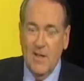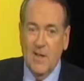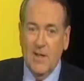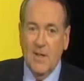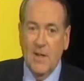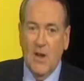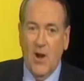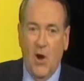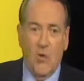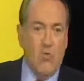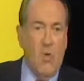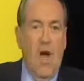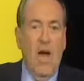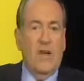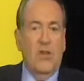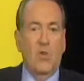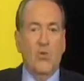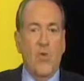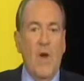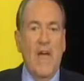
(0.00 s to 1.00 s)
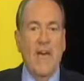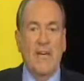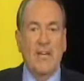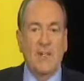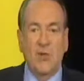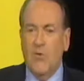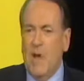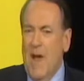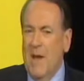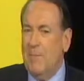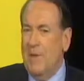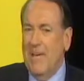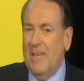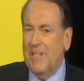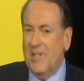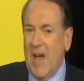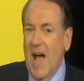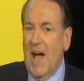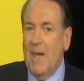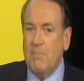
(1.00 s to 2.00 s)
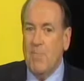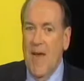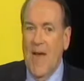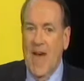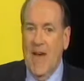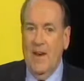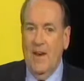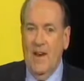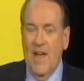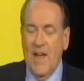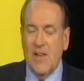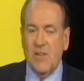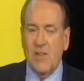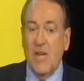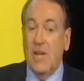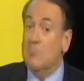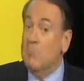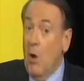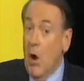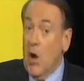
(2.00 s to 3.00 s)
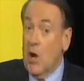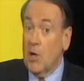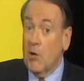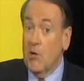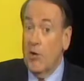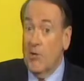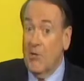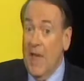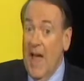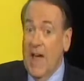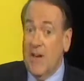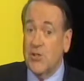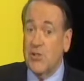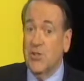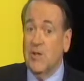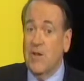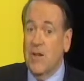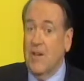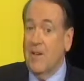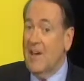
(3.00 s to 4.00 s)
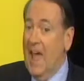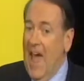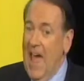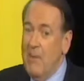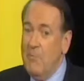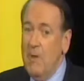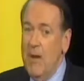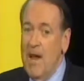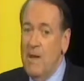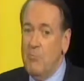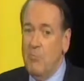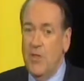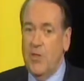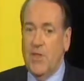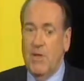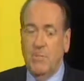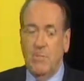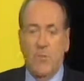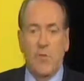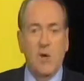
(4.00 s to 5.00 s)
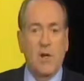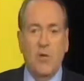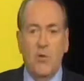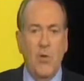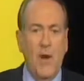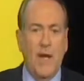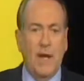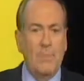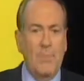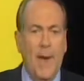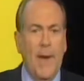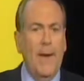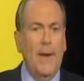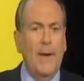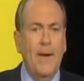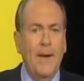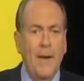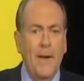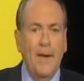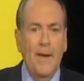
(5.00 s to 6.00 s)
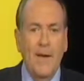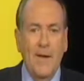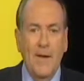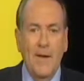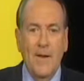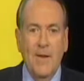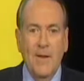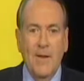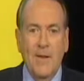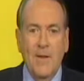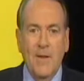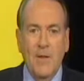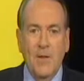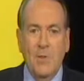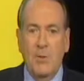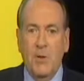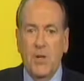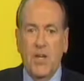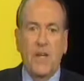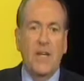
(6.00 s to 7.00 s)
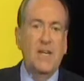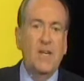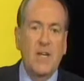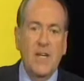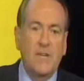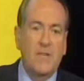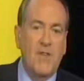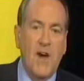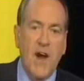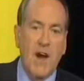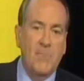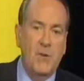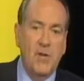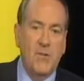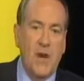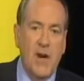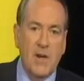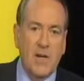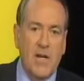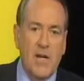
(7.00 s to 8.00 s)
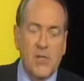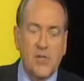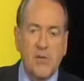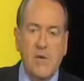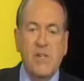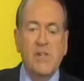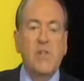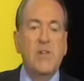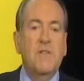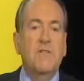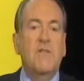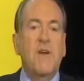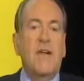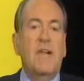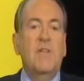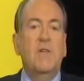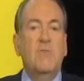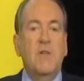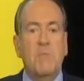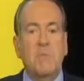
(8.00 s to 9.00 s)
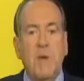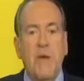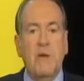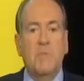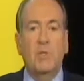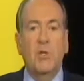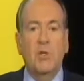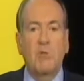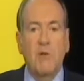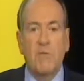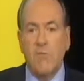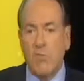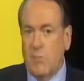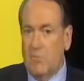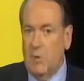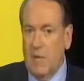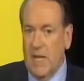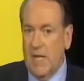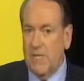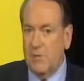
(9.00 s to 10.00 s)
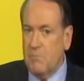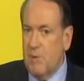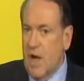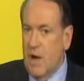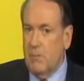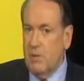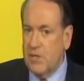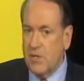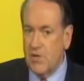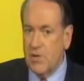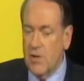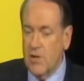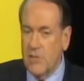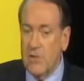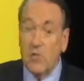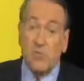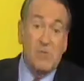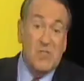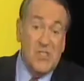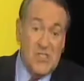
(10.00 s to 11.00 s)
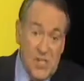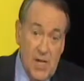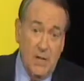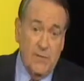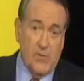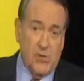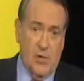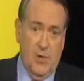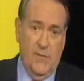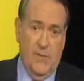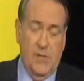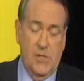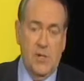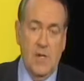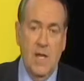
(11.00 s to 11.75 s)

Or Ronald Reagan grabbing his iPad and asking Margaret Thatcher to ham it up with him for a quick pic? The political environment of our country is infected with people who have replaced public service with self-service.